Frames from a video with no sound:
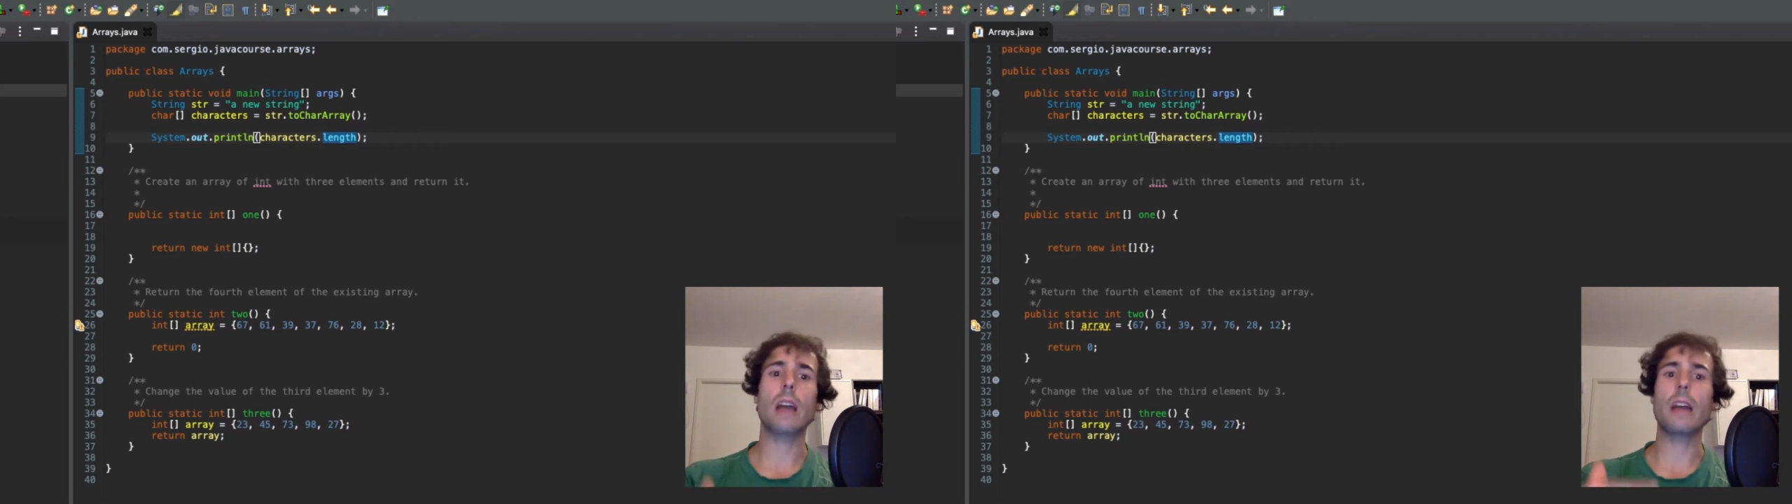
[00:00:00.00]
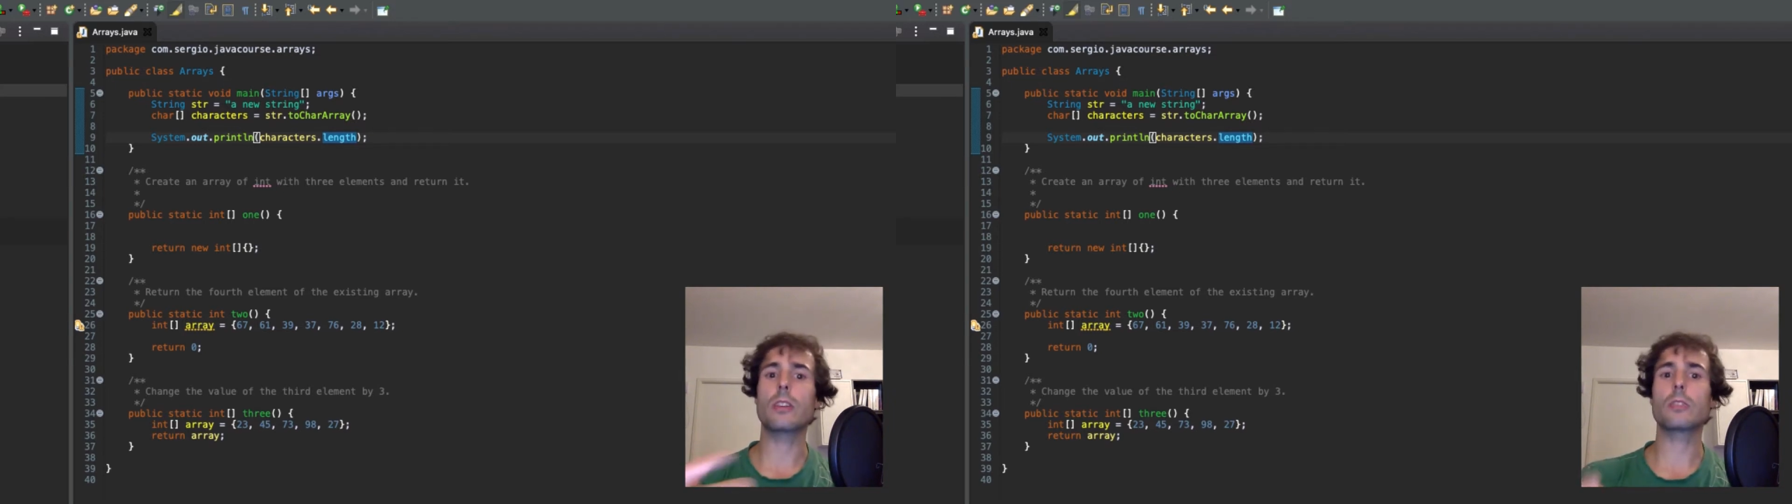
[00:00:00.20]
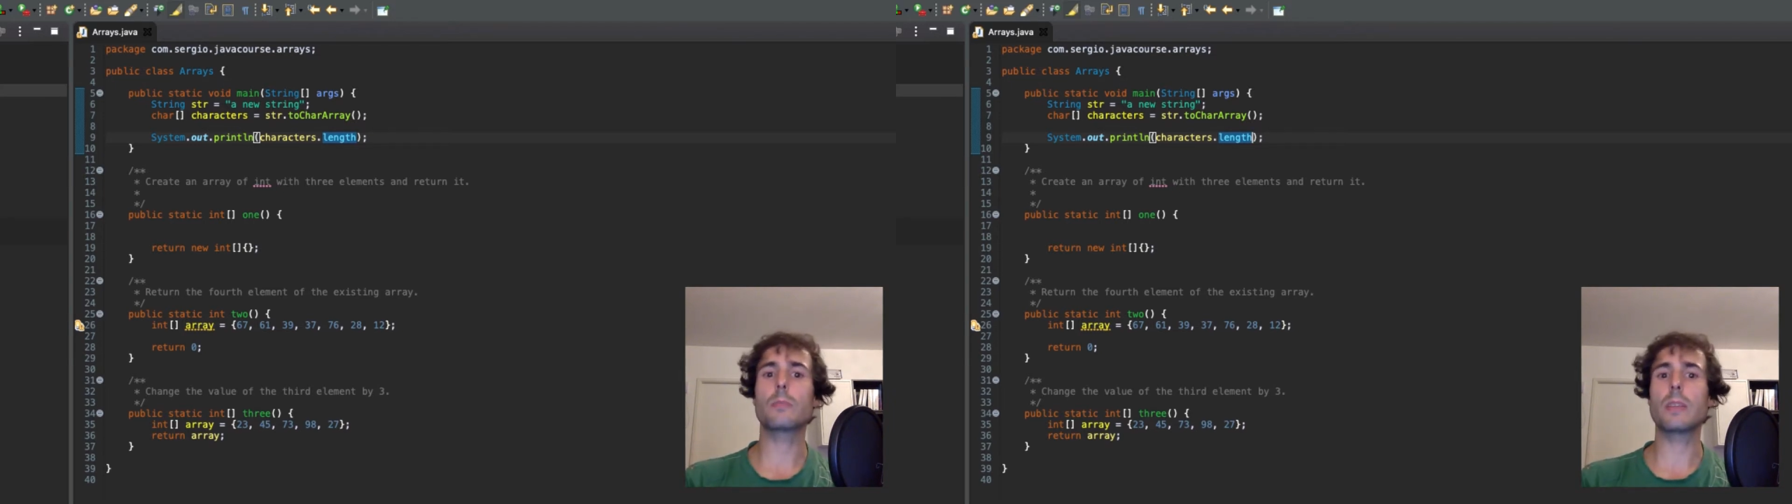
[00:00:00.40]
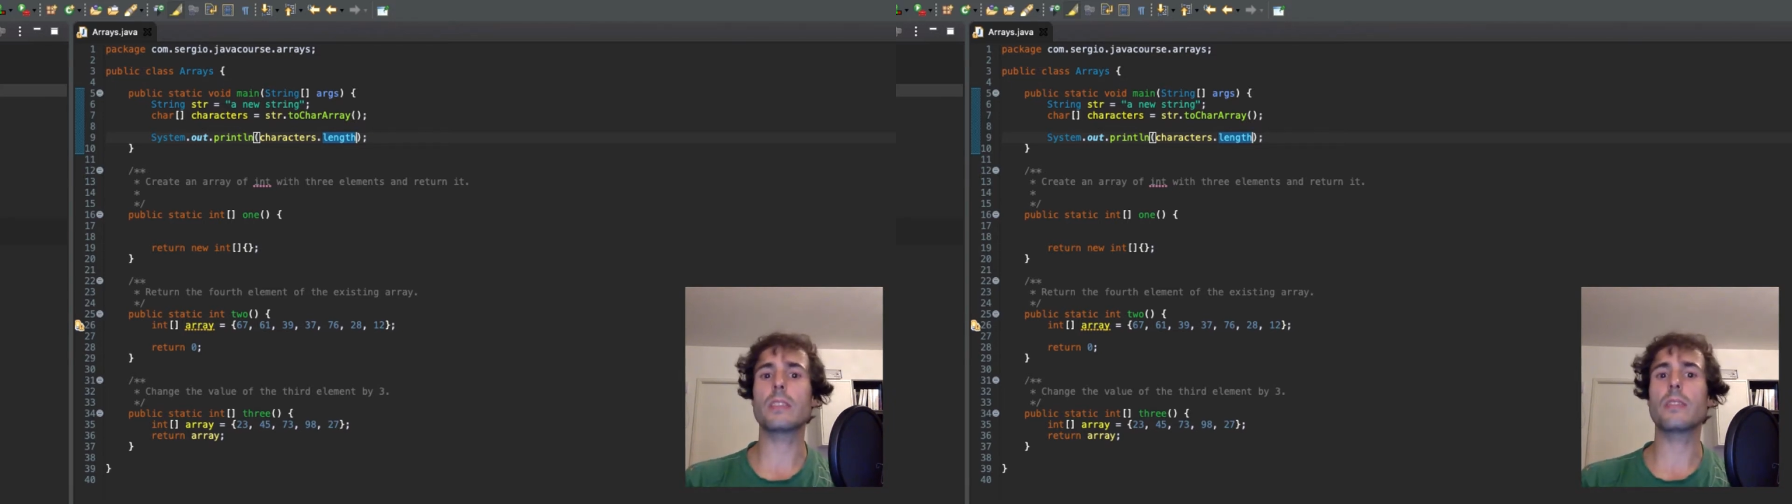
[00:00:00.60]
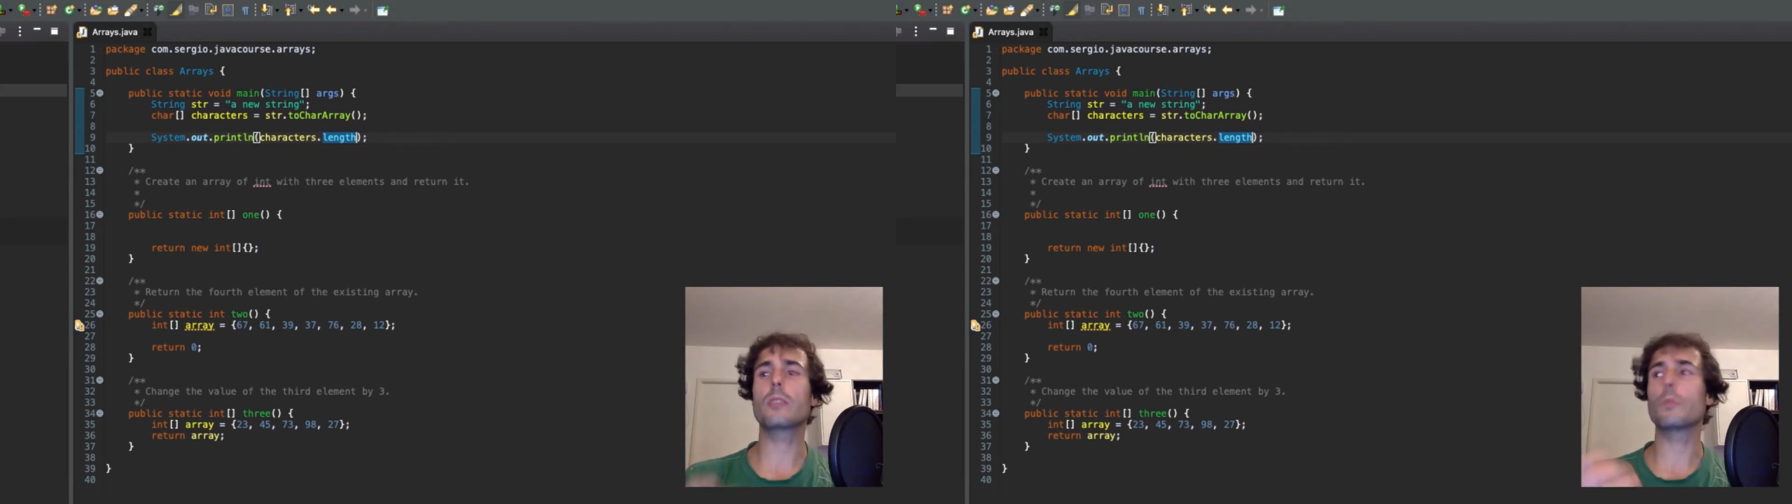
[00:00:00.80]
are not
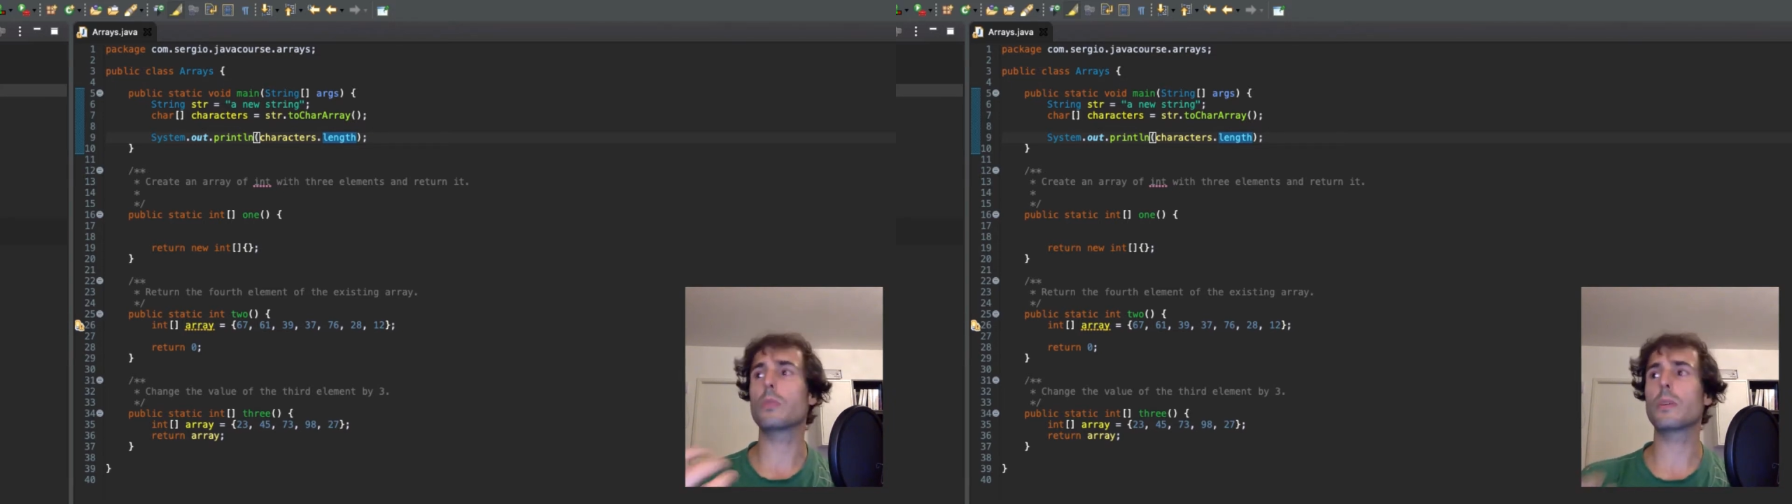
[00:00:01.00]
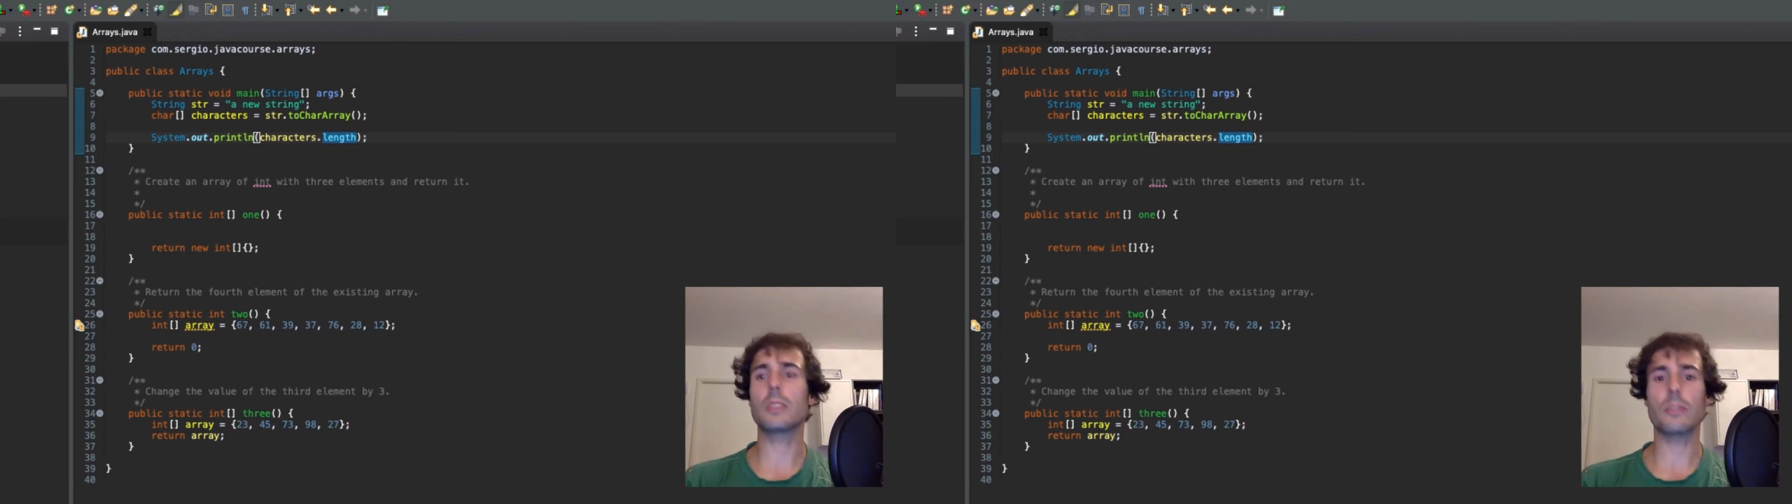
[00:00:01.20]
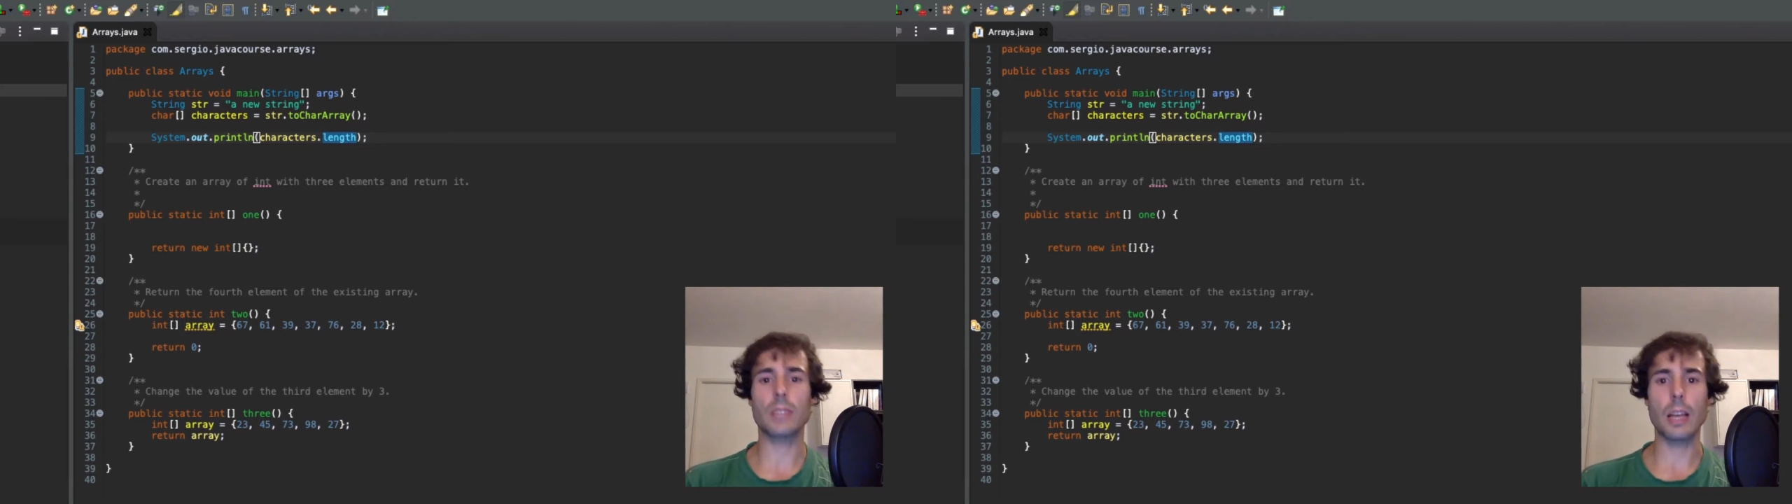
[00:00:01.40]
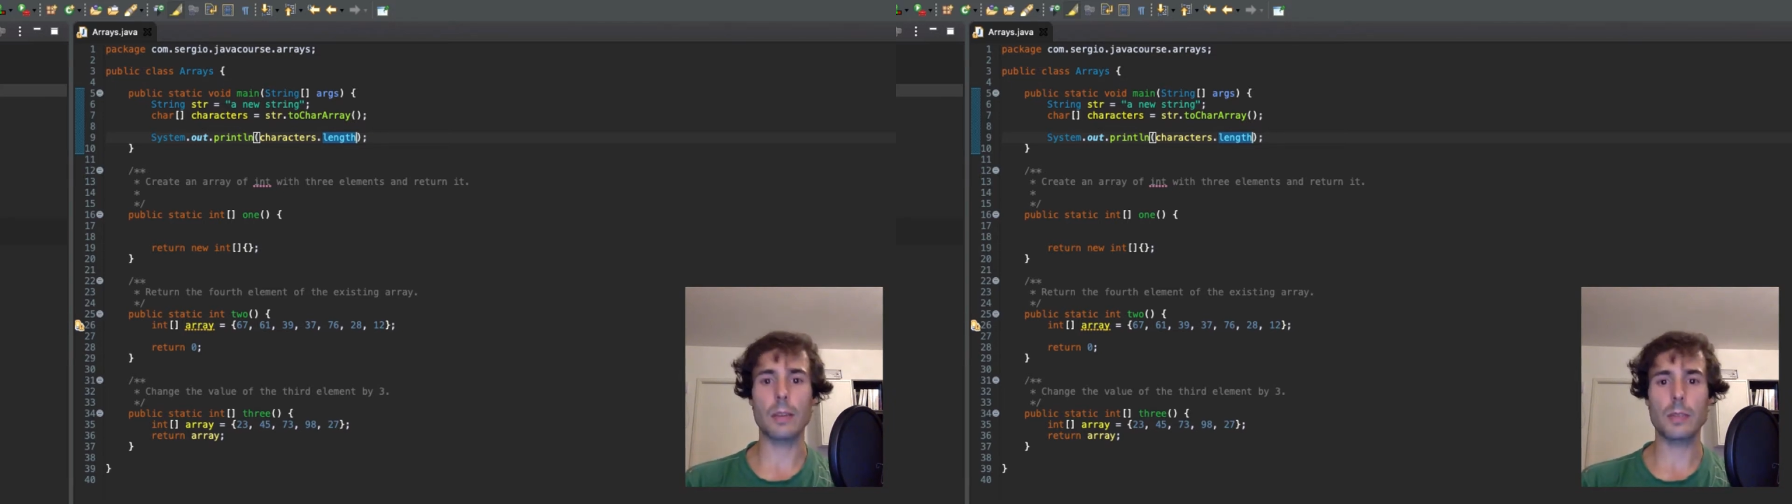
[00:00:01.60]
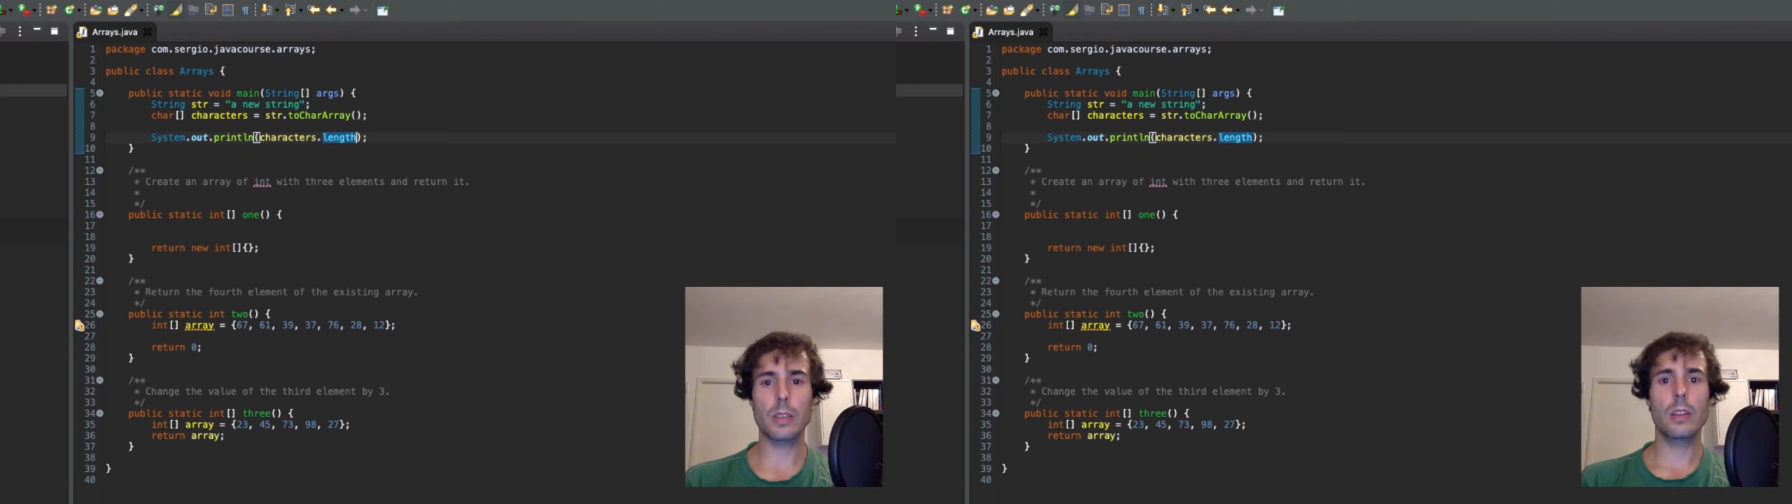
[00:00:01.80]
specific to primitive types.